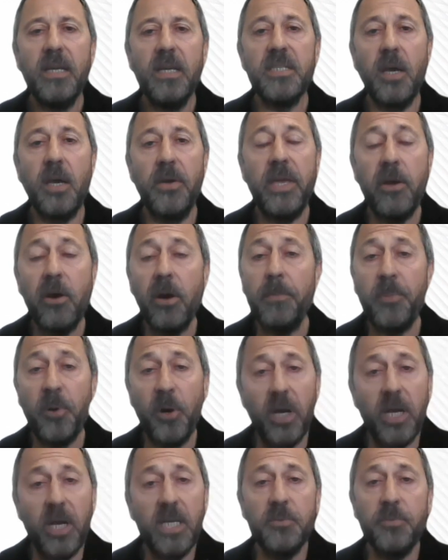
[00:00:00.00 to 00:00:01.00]
So here at
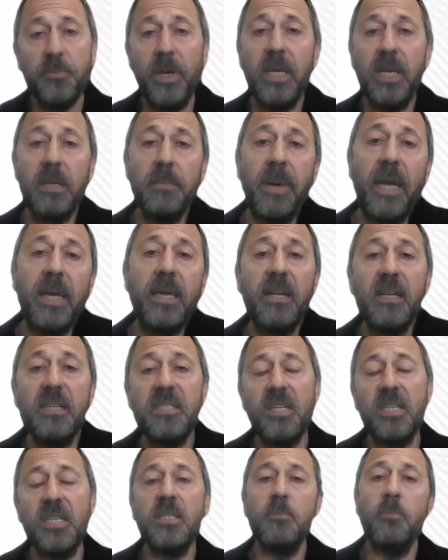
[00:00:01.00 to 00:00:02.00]
Perkinz, we could make a
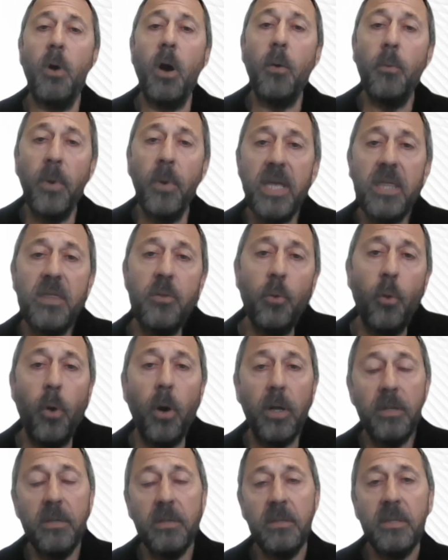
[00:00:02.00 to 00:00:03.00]
decision what we
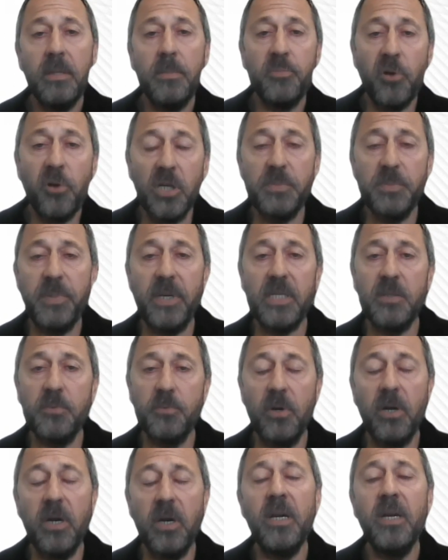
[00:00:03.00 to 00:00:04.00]
thought prospects
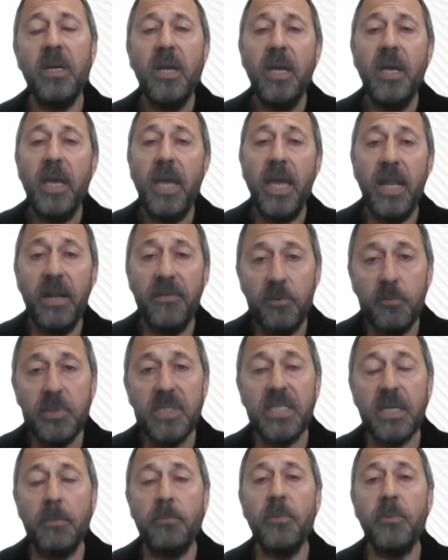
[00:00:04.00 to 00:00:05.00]
were and if it
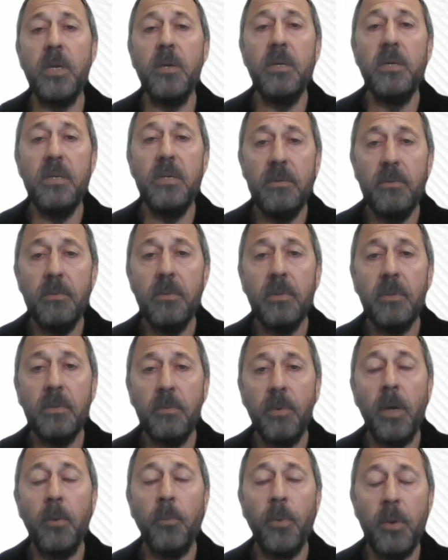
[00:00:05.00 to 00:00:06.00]
was something
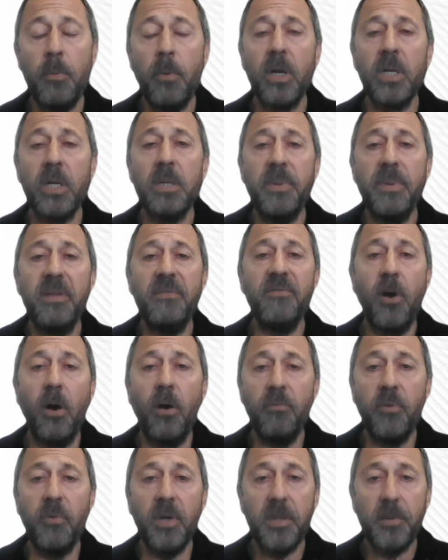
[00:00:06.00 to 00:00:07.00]
we wanted to be
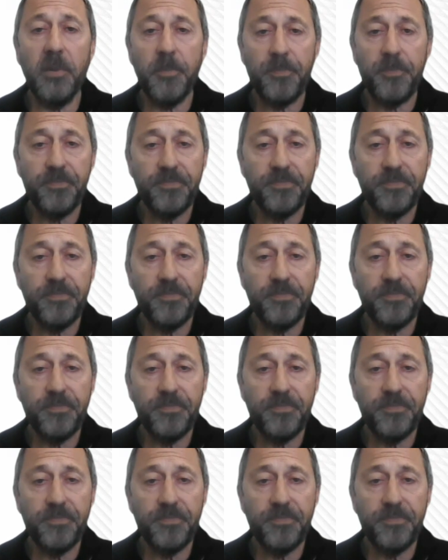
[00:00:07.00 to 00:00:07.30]
involved with.